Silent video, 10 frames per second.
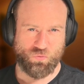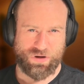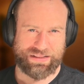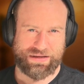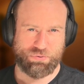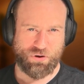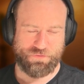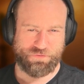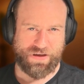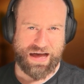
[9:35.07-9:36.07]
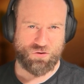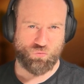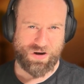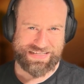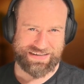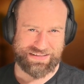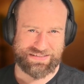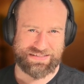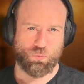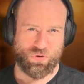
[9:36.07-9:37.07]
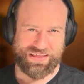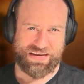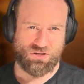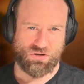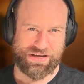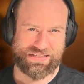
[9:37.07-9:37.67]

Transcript: really profound resonance within you.